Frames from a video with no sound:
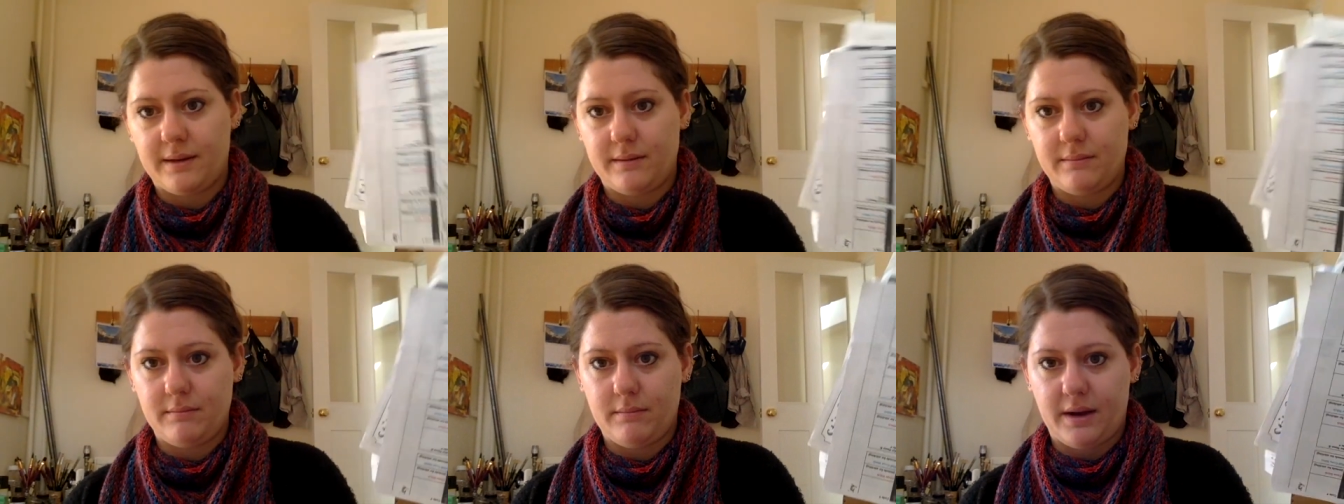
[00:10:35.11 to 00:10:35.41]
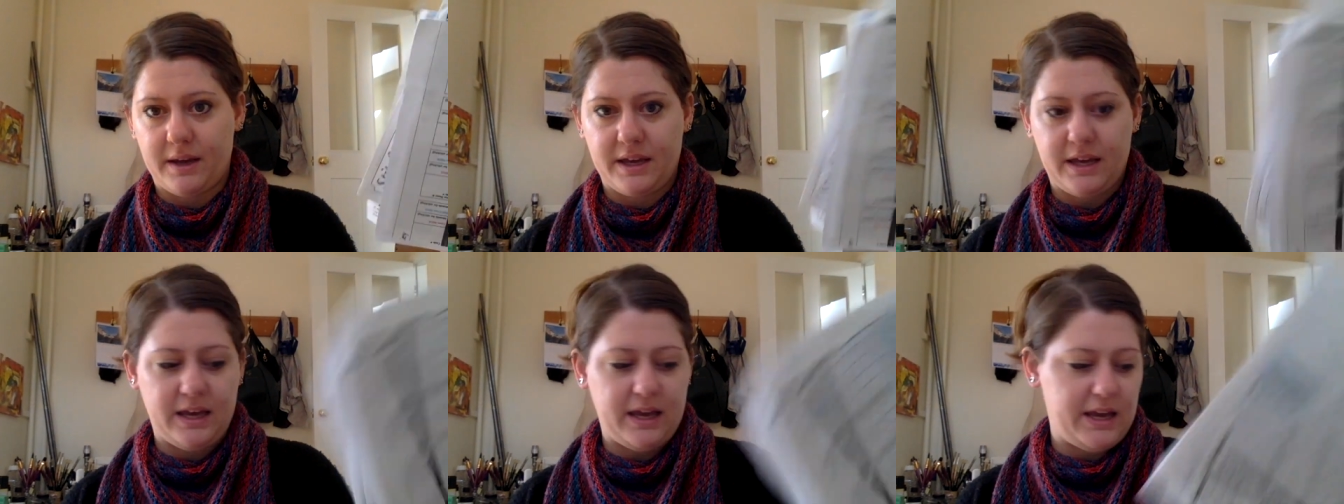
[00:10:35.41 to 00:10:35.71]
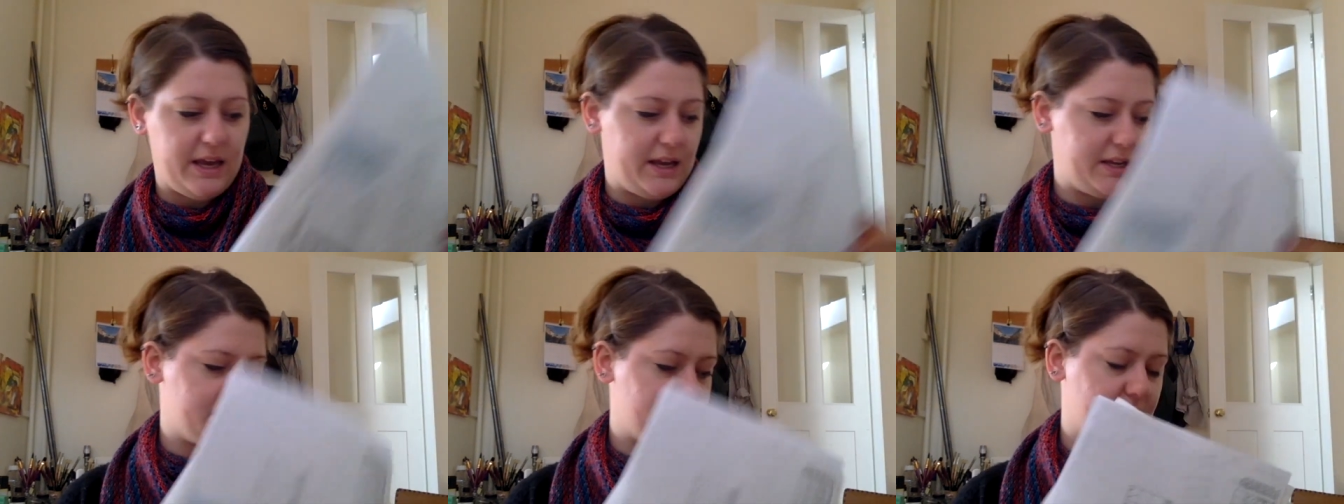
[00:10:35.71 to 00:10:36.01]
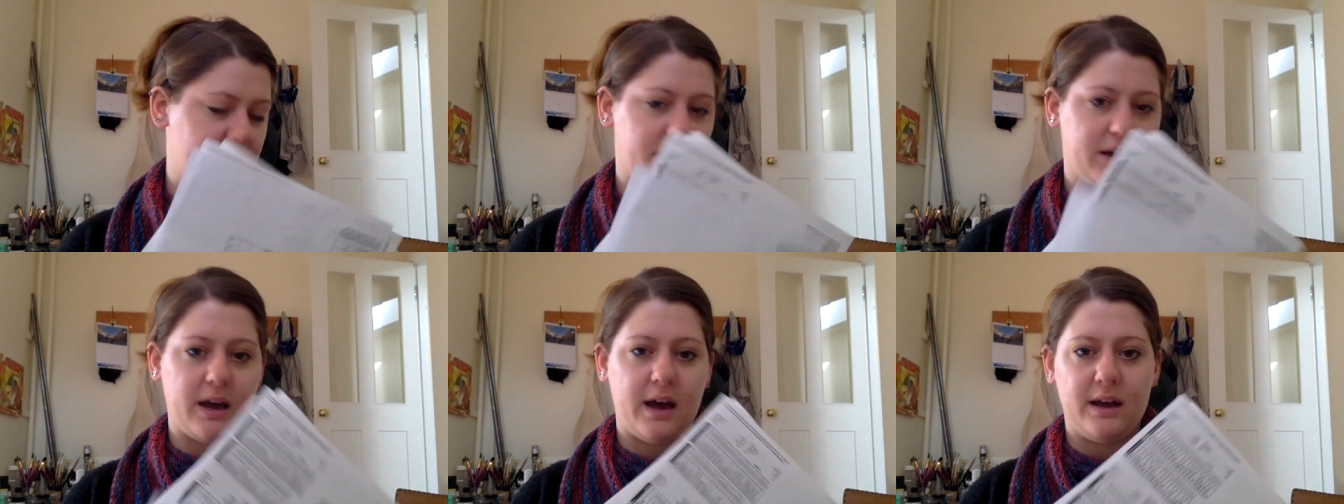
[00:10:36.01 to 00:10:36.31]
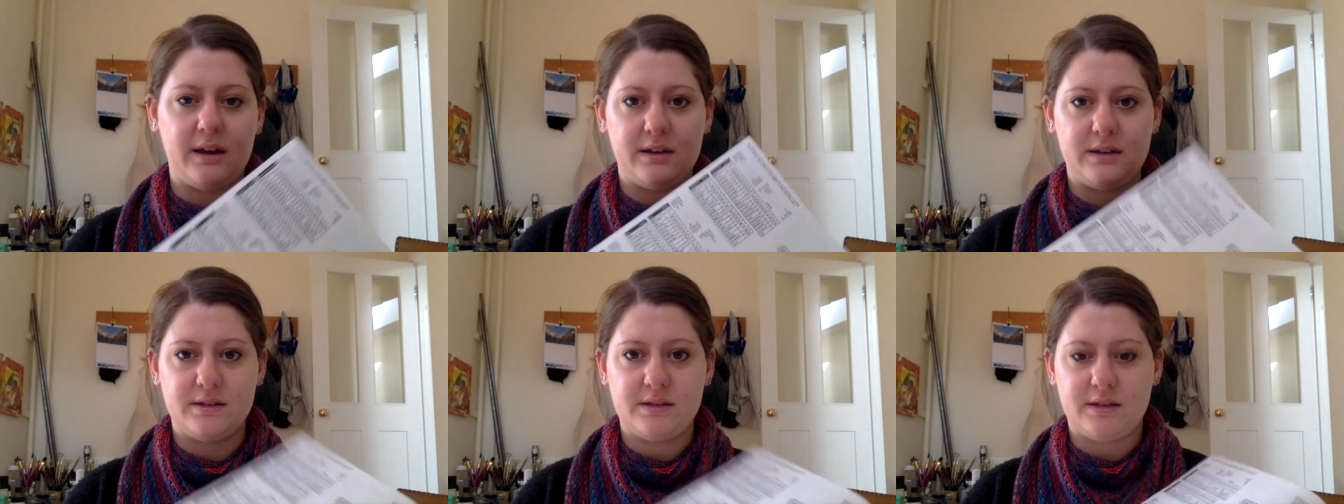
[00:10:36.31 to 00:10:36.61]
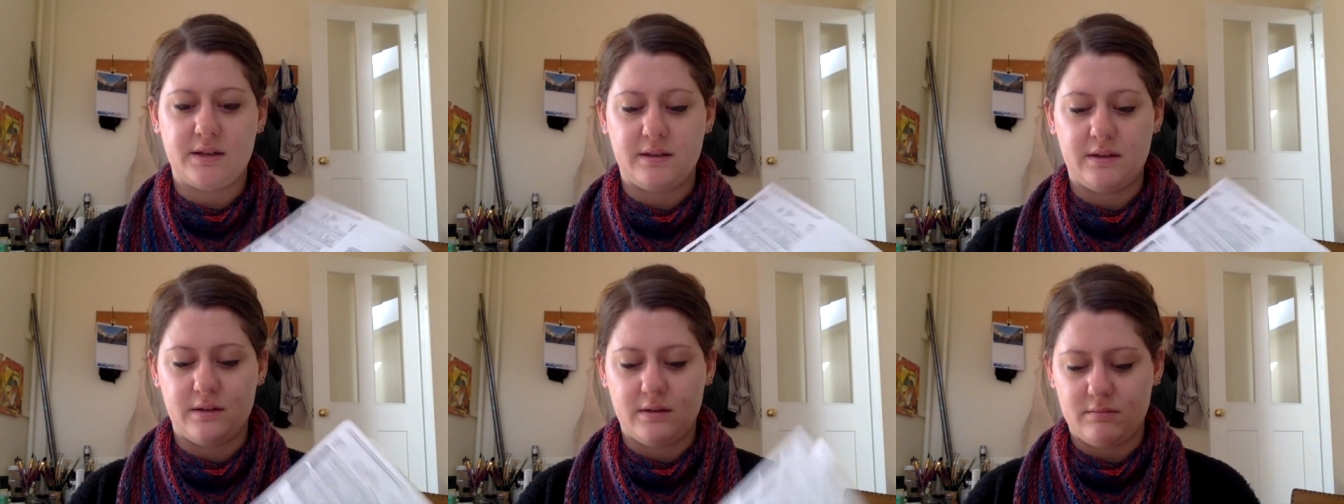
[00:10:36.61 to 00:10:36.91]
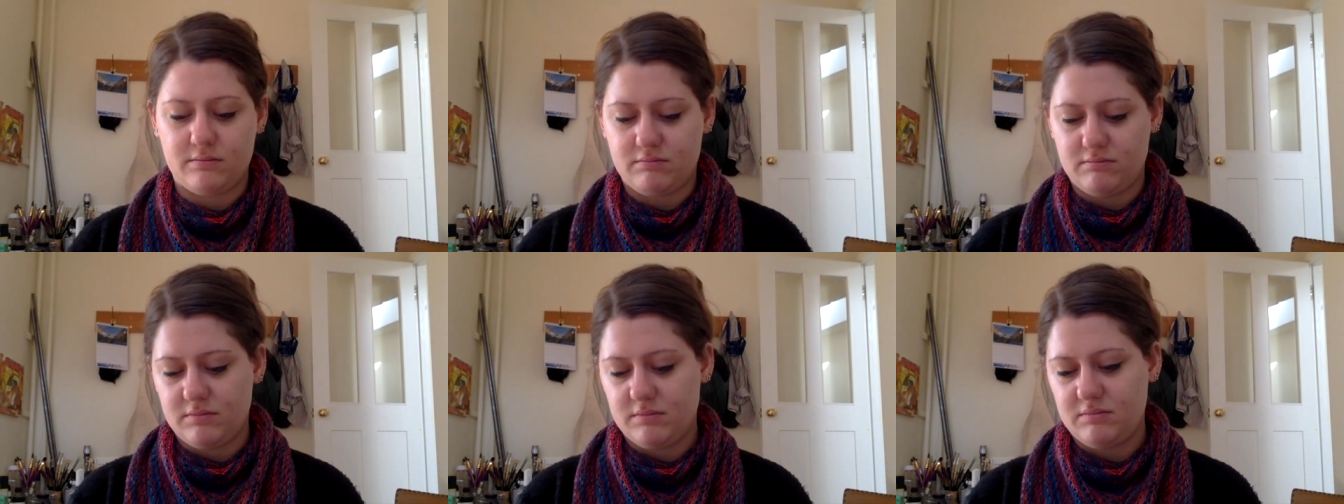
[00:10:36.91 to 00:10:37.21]
my key to the colours and the
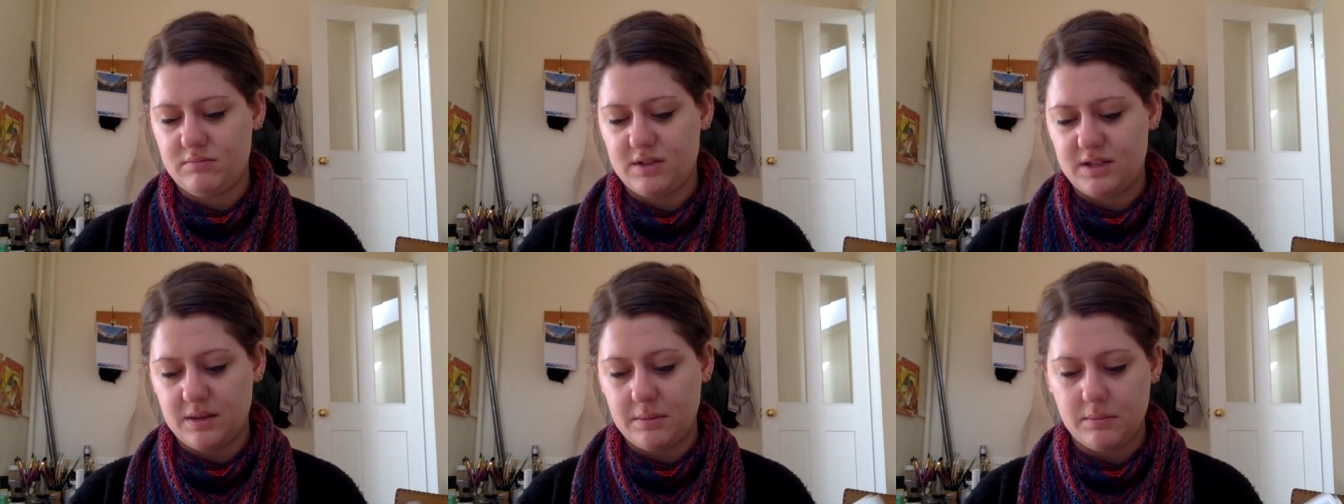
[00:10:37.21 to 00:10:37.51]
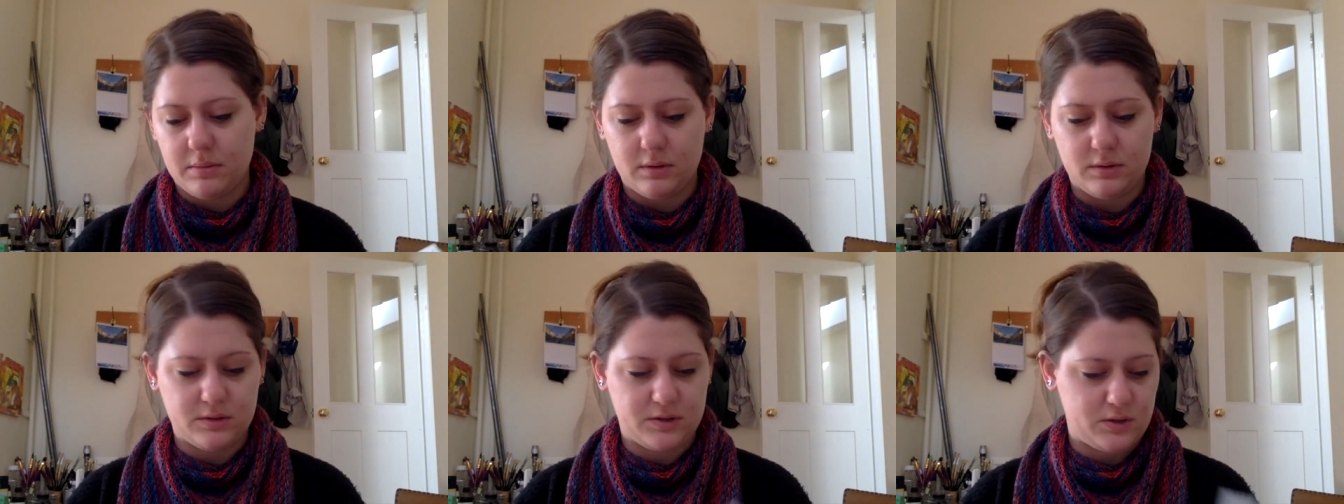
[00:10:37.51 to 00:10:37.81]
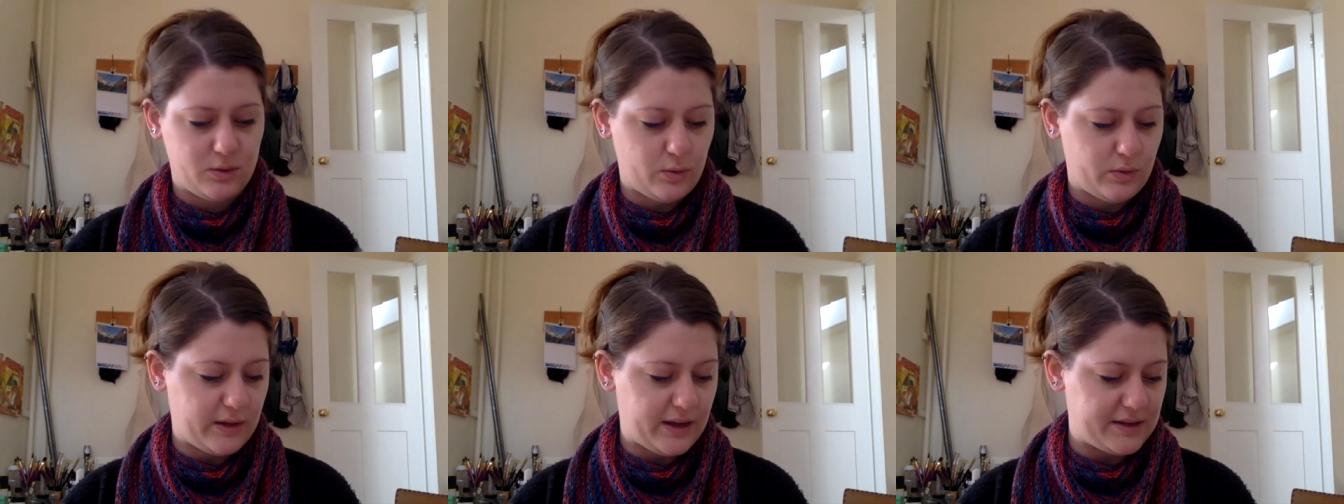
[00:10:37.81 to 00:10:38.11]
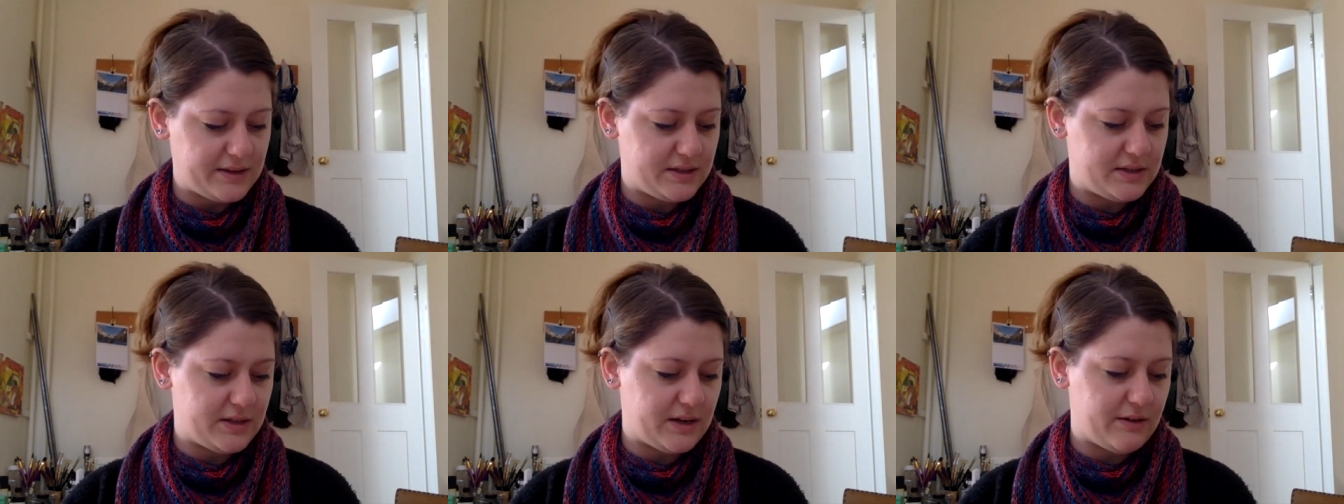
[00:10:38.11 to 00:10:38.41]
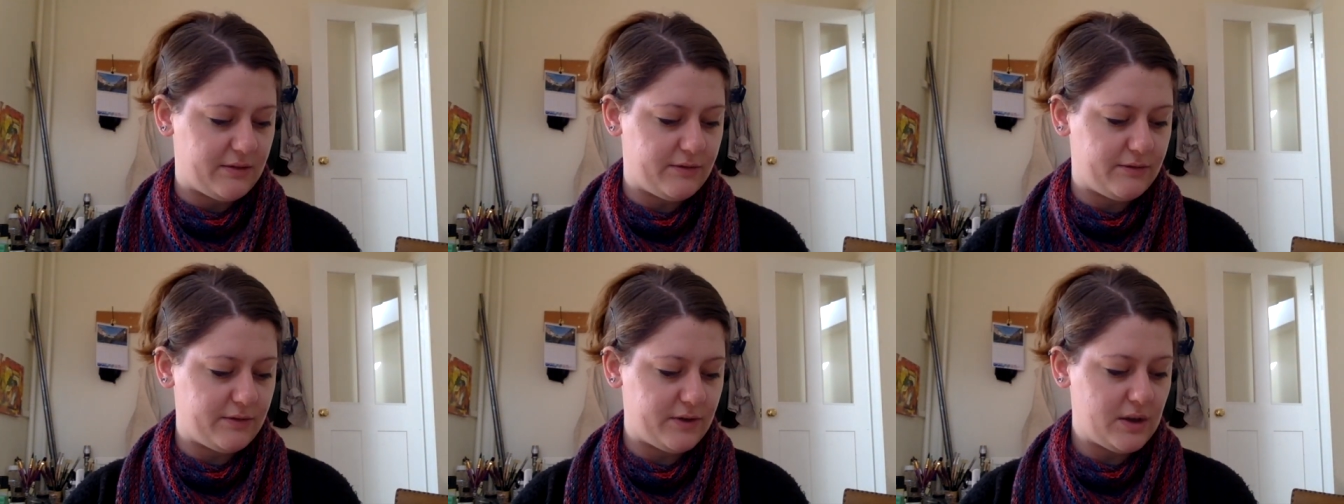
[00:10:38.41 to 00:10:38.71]
symbols and all that stuff.